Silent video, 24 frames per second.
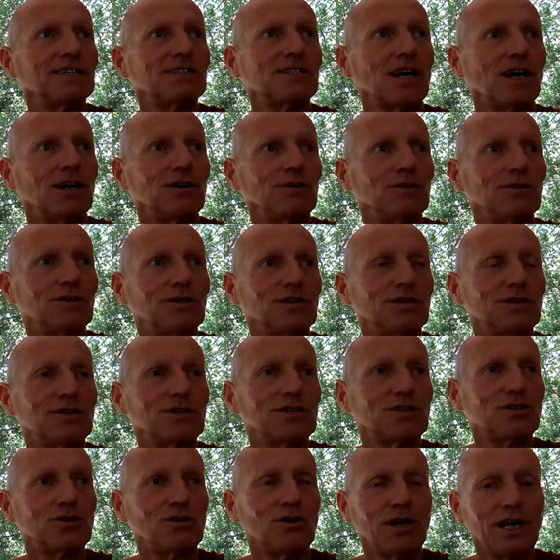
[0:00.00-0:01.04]
So
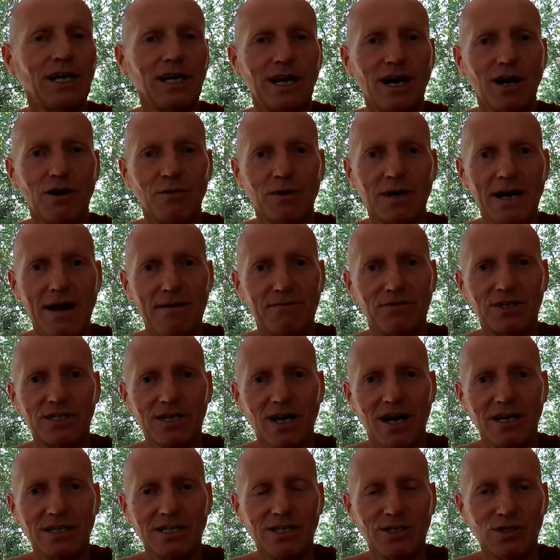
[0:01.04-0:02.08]
surely no one
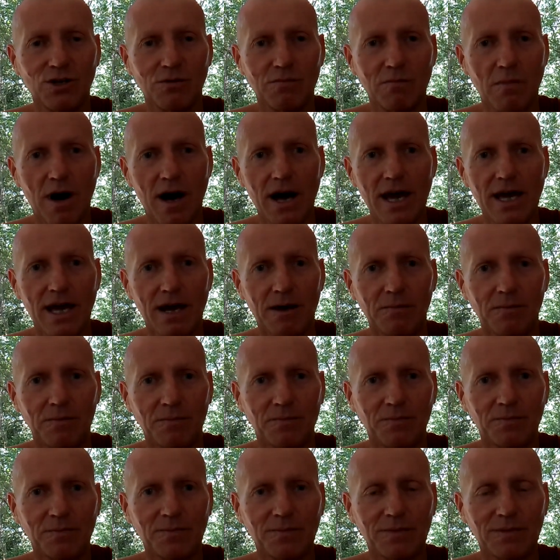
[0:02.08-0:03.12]
advertises on my
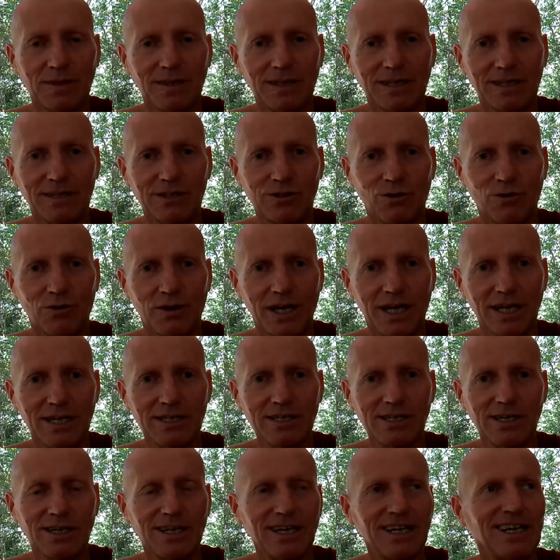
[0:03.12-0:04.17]

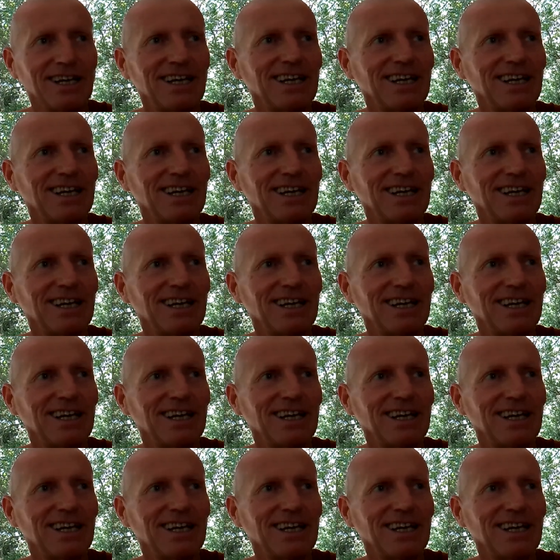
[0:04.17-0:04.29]
talkings.